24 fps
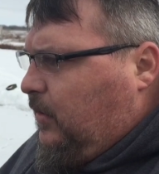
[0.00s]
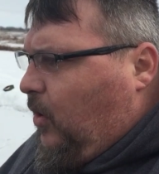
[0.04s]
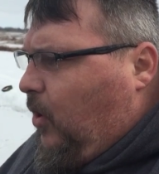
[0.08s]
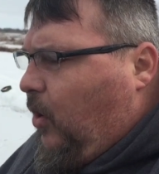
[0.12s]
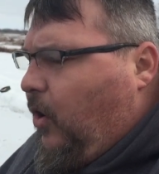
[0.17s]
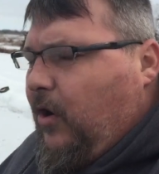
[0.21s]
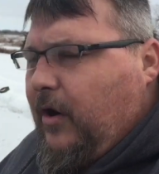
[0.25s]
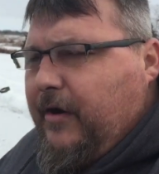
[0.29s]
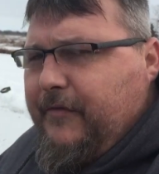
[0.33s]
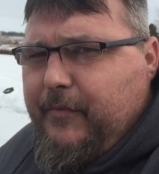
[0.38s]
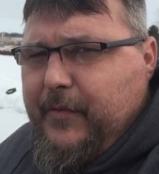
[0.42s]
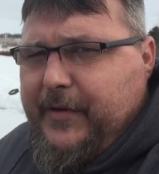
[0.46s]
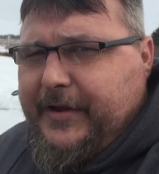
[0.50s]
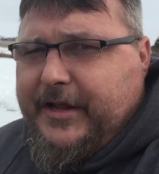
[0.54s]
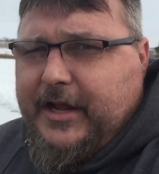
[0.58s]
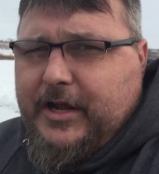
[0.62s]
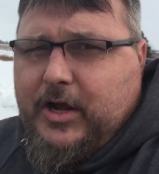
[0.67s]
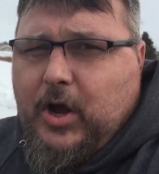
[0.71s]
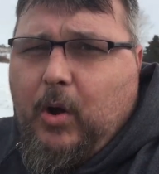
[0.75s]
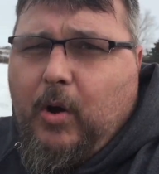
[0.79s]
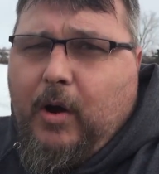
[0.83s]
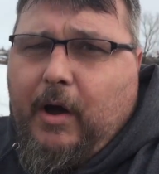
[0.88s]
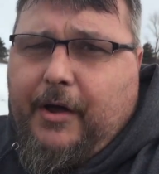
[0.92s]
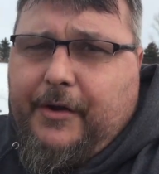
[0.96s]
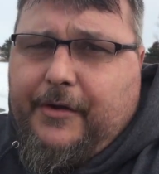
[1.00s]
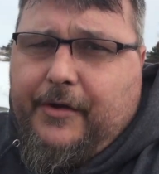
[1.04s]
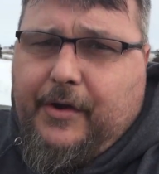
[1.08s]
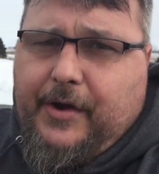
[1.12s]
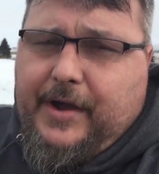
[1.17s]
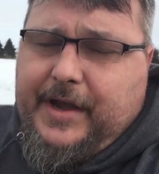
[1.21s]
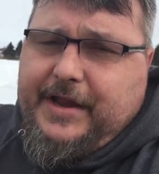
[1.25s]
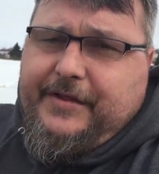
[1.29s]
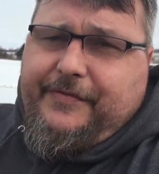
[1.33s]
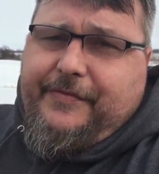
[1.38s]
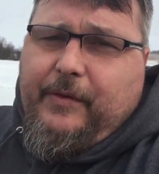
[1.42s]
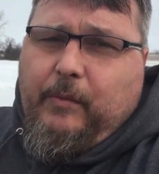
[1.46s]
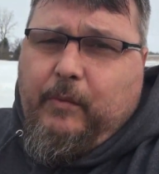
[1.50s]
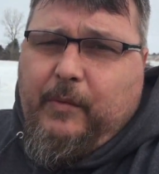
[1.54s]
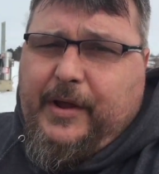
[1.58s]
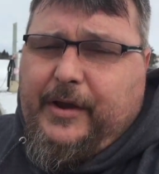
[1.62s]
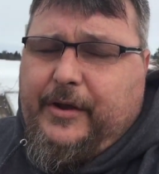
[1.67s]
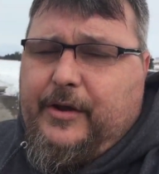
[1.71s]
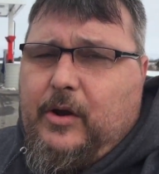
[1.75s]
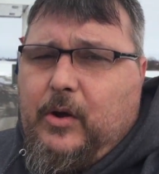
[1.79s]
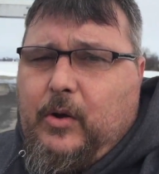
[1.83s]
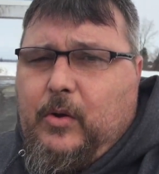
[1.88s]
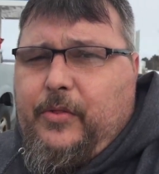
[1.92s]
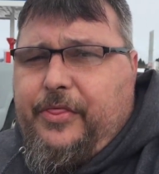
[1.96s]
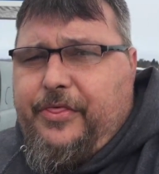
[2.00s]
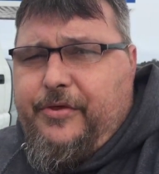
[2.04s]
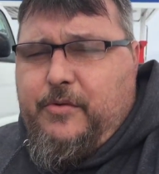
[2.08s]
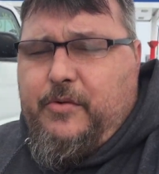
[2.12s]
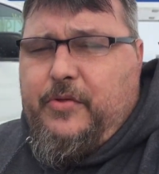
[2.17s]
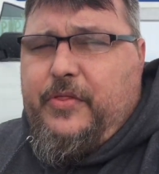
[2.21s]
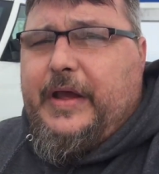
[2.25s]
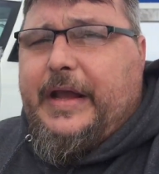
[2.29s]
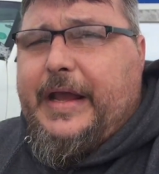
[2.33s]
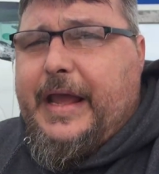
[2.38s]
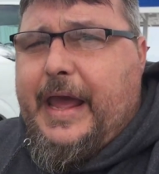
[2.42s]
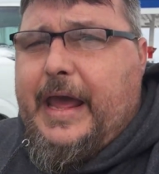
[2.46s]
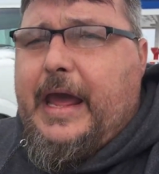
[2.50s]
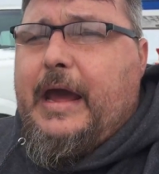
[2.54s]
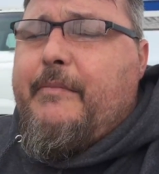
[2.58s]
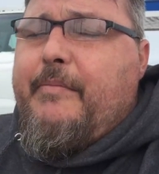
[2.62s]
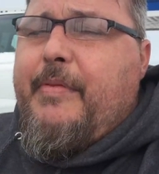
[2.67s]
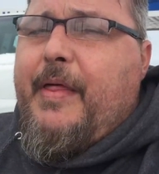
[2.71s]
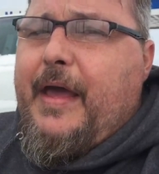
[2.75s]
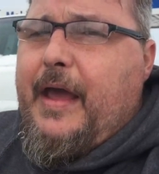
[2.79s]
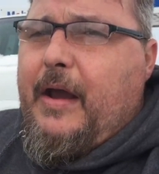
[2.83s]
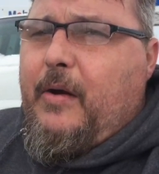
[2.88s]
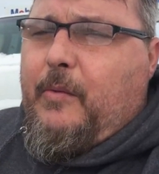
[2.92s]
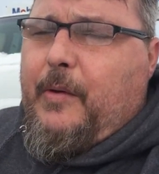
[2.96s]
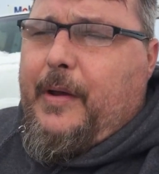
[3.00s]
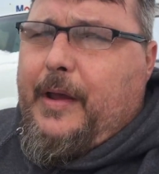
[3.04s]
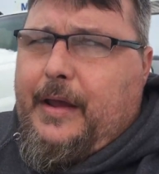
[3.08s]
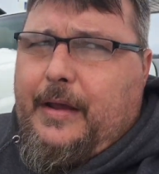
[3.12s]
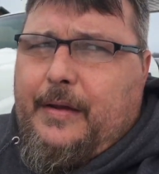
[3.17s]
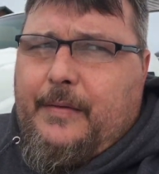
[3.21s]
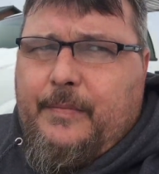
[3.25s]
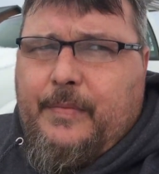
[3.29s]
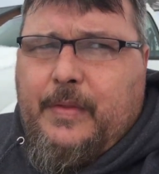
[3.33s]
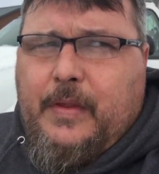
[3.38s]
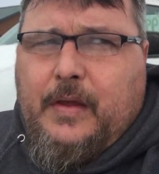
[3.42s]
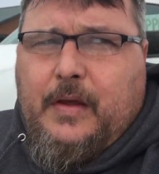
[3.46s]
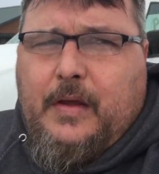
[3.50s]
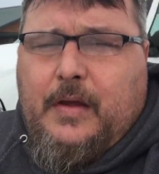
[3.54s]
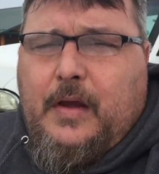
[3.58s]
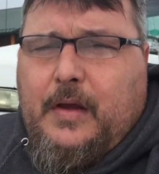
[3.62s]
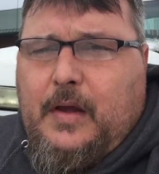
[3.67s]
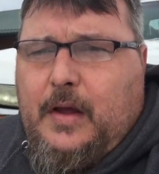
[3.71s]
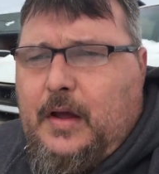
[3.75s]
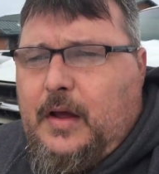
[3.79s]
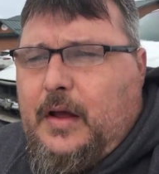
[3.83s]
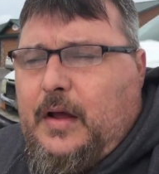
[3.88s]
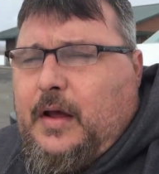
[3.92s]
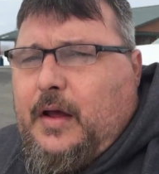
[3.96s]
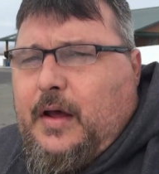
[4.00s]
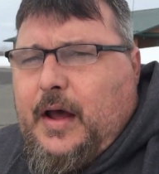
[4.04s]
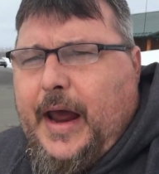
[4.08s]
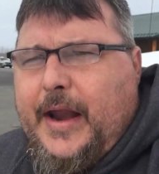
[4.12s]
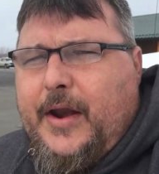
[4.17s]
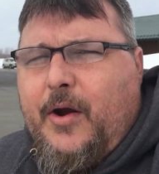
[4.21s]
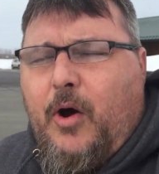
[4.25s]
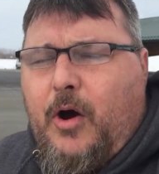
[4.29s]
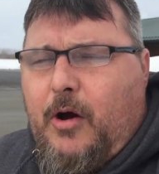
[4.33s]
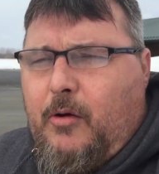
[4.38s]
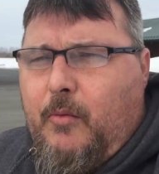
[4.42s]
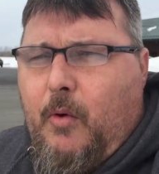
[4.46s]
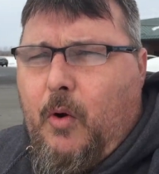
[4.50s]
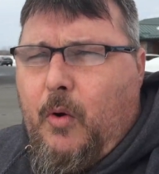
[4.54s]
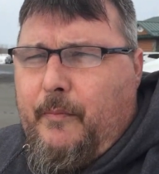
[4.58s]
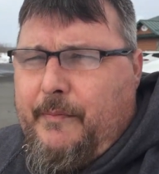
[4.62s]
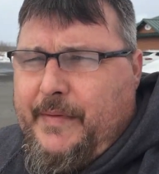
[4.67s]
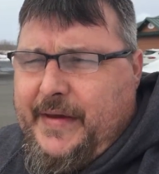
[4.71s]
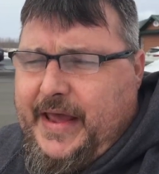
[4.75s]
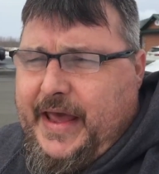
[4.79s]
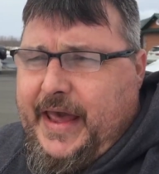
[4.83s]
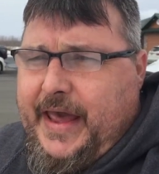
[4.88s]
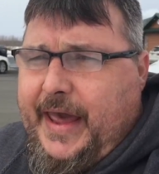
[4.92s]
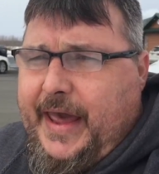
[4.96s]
or if we can go underneath the window through the cab that way. I know it won't be